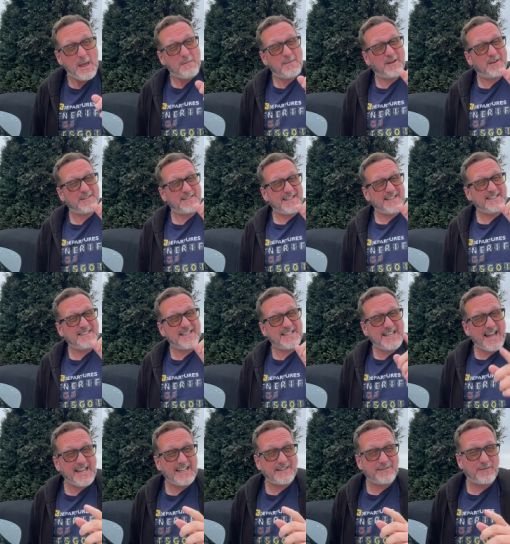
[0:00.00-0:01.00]
because in
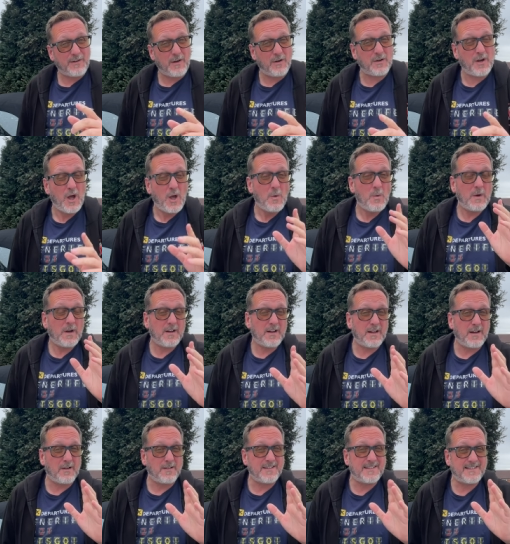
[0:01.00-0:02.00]
today's vlog we're going to
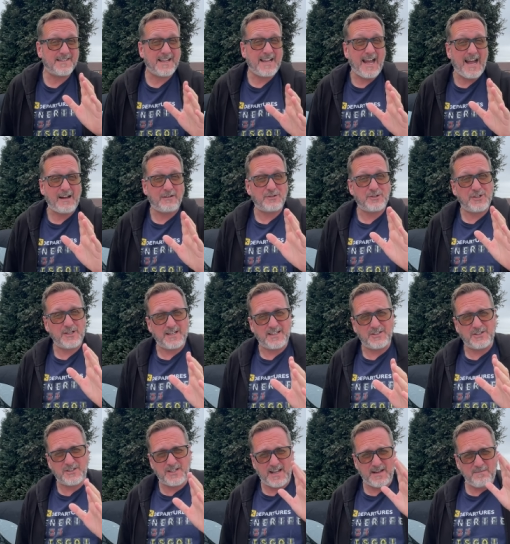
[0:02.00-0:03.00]
go and see how she
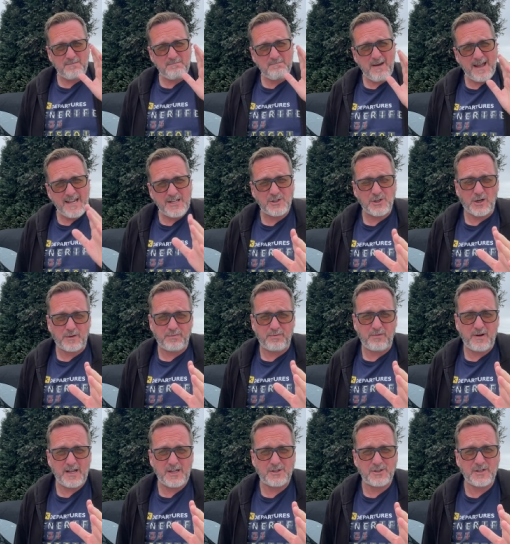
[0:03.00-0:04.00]
is. She's had a major
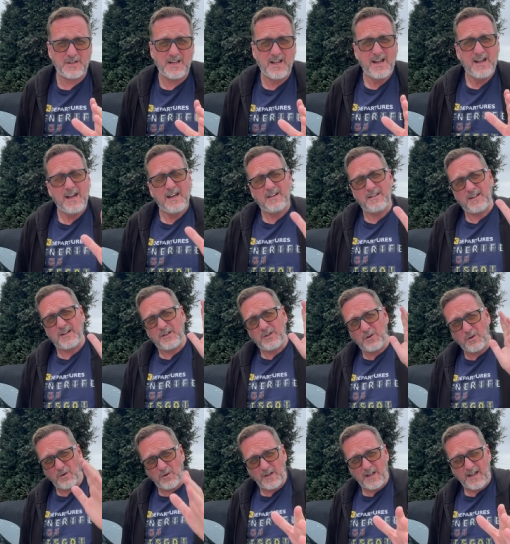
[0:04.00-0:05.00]
operation. I'm going to
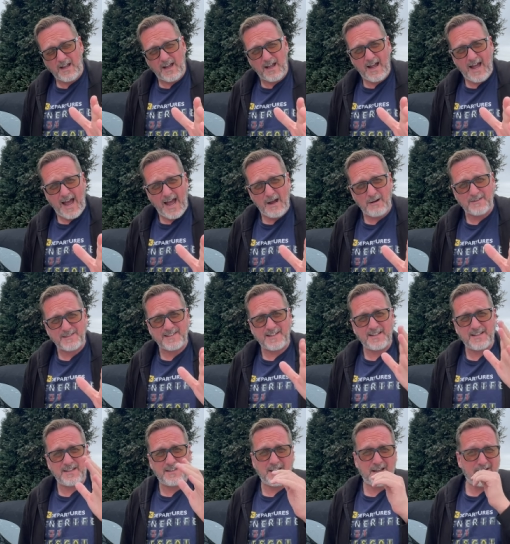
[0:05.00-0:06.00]
call at her house
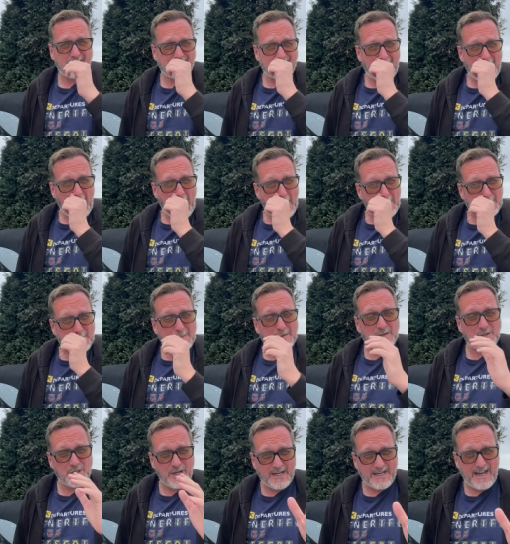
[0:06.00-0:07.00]
and uh, say hi to her
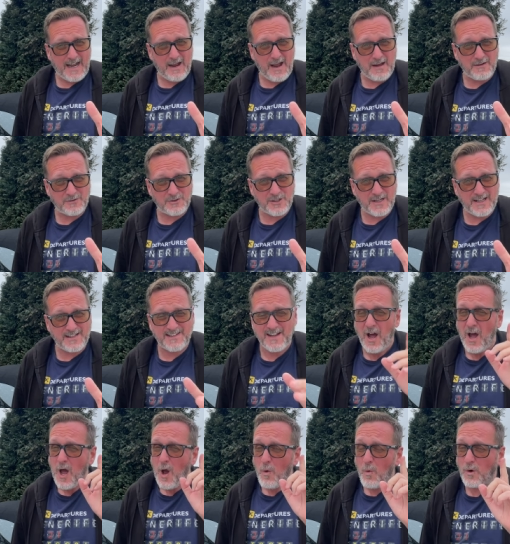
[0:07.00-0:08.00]
and check out how she is.
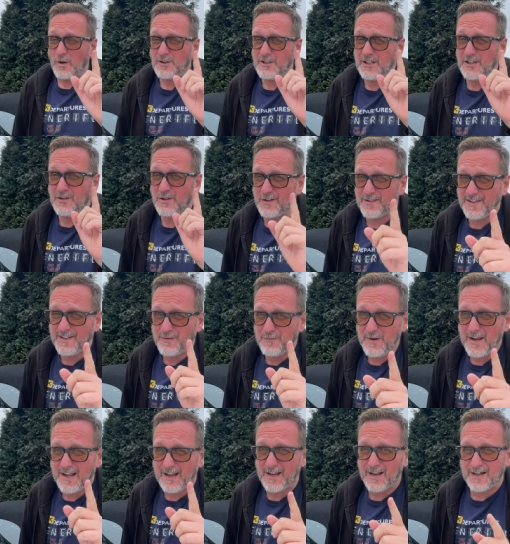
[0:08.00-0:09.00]
What she doesn't
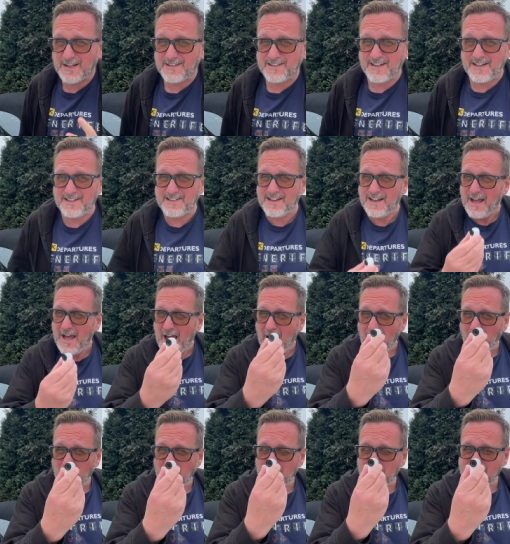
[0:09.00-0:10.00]
realise is
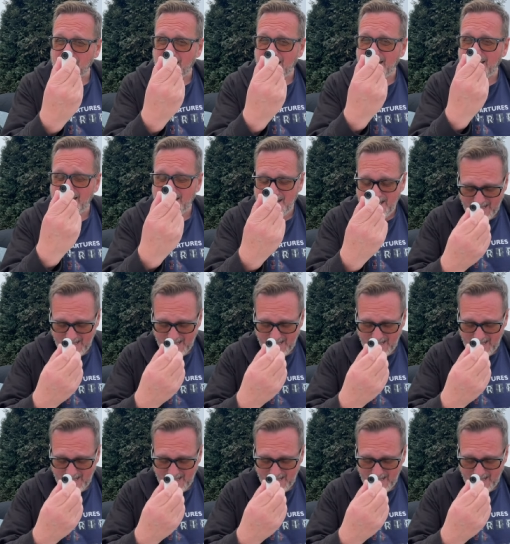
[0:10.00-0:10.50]
I'm going to be taking